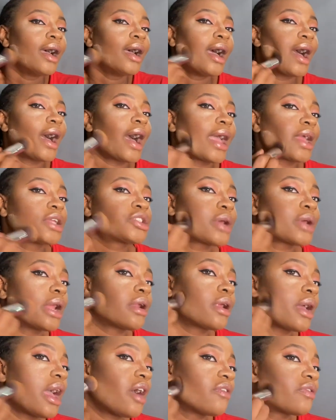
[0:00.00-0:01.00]
I ain't trying
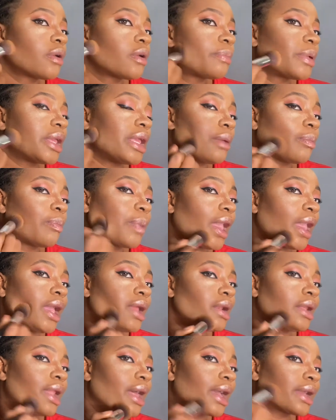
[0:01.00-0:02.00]
to ever be in
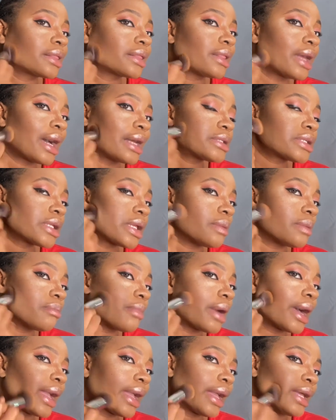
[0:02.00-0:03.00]
pain like that in
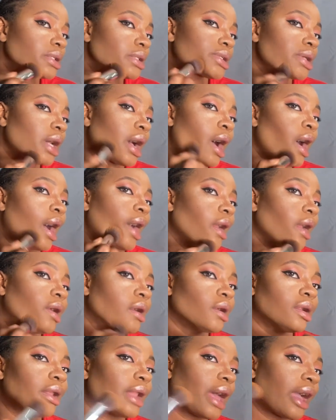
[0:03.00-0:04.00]
my
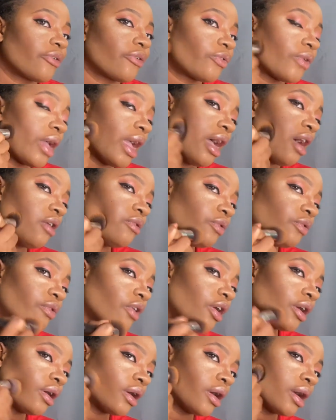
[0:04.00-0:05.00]
entire life
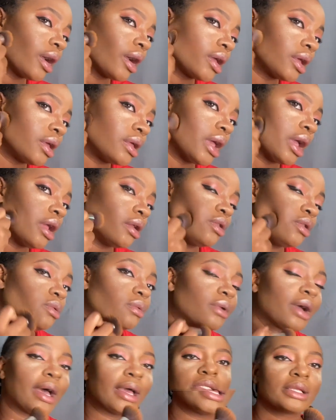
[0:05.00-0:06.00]
ever again, you
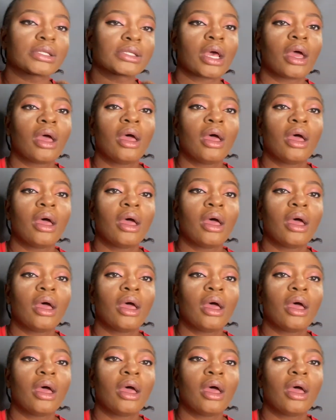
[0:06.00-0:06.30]
guys.